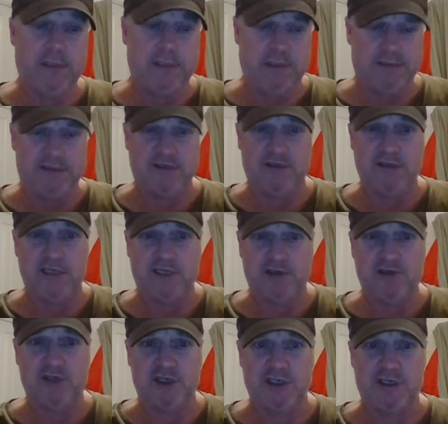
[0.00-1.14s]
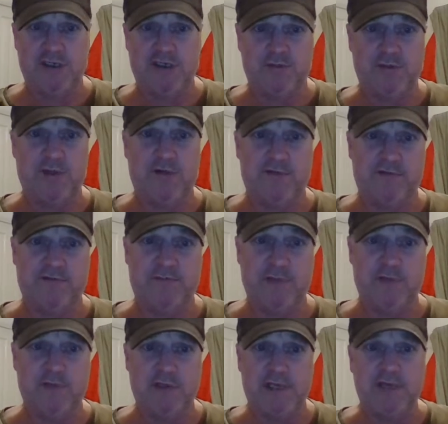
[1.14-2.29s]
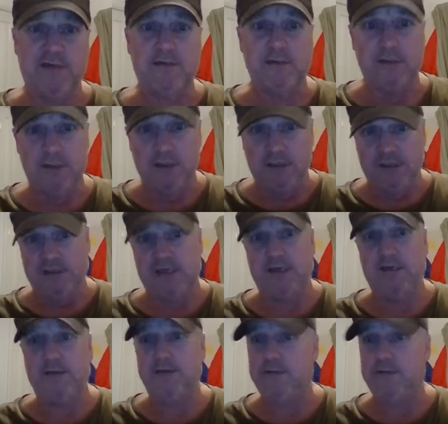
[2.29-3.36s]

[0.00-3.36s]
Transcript: He's an electrician as well as a builder. But,